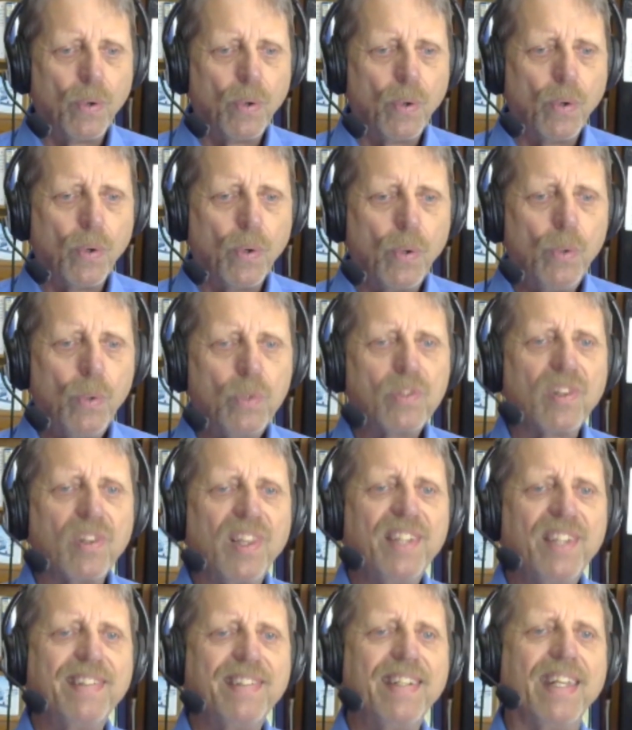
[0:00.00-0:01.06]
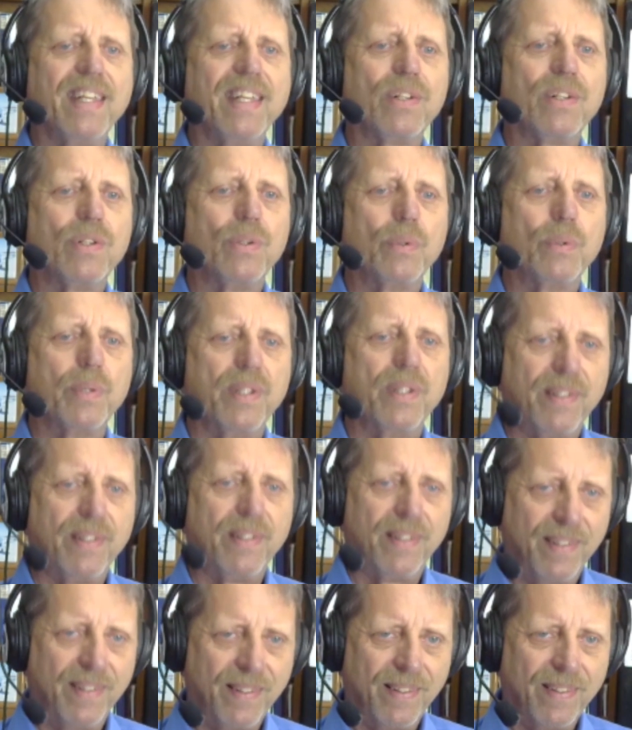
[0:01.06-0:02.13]
Who's listening to it?
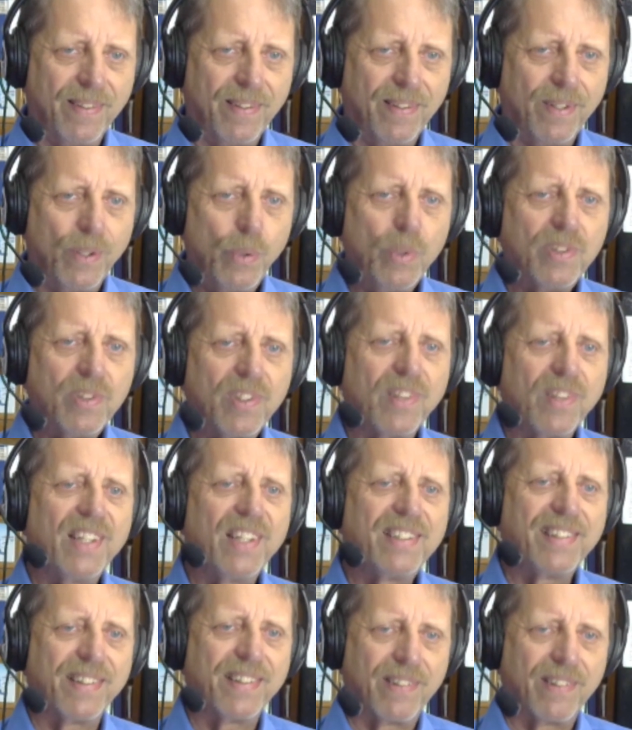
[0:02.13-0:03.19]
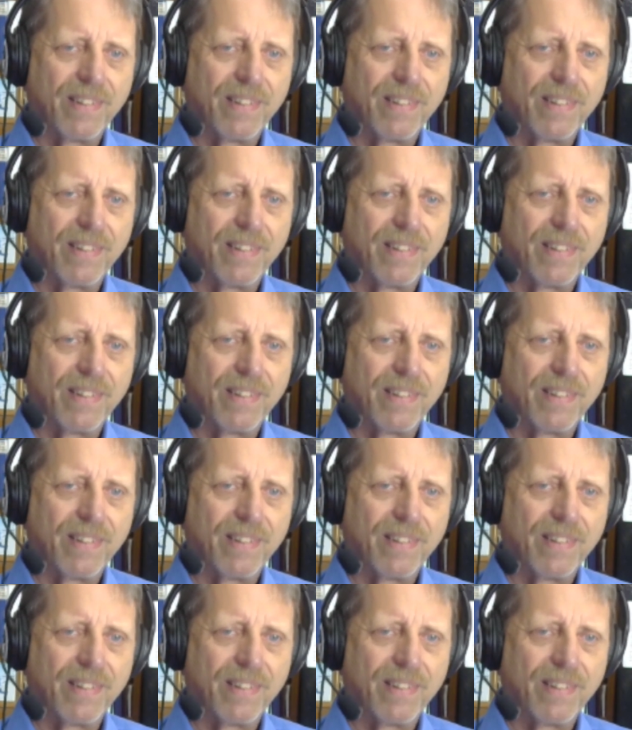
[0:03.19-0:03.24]
Who's the listener?